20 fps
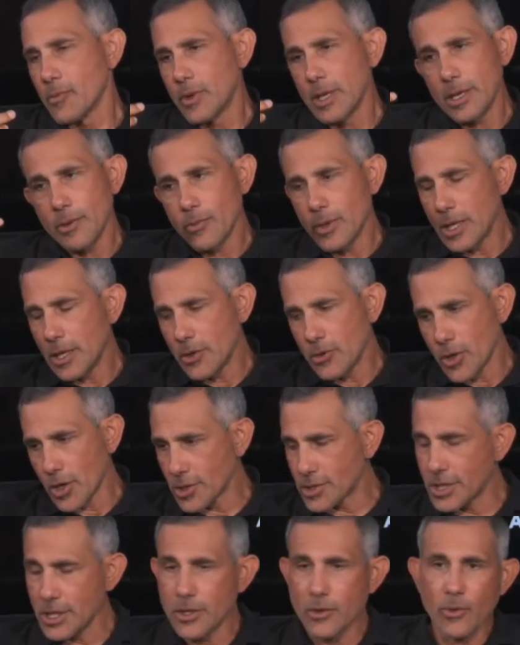We need
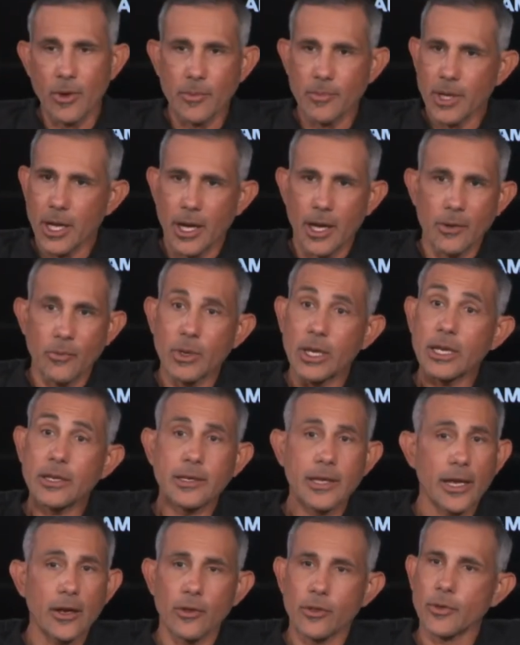Crooksy to run behind. We need
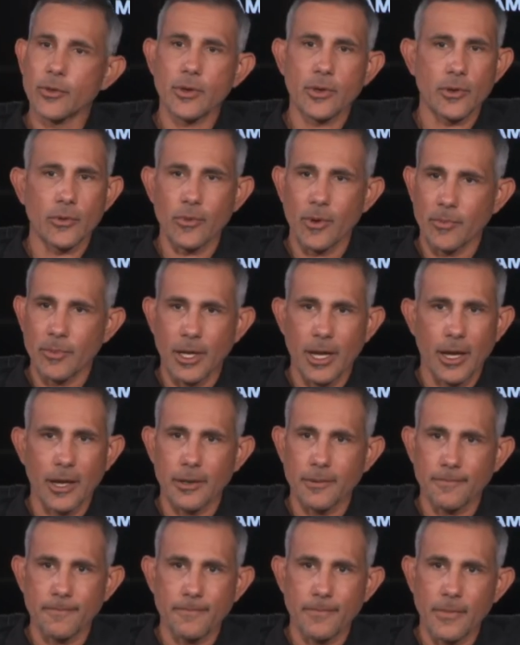Diego Luna to run behind.